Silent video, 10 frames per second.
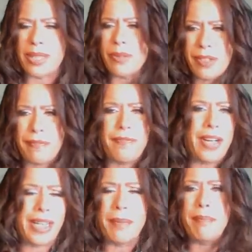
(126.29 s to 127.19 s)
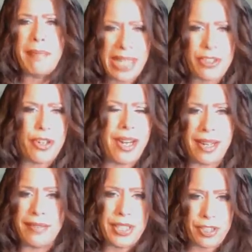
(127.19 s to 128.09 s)
That was a fucking major
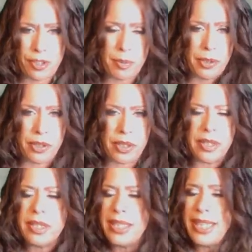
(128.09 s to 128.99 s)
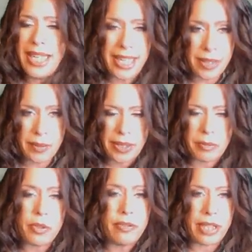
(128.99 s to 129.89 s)
obvious smirk. Anyway,
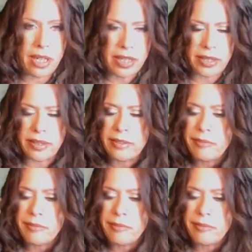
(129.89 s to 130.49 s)
moving on.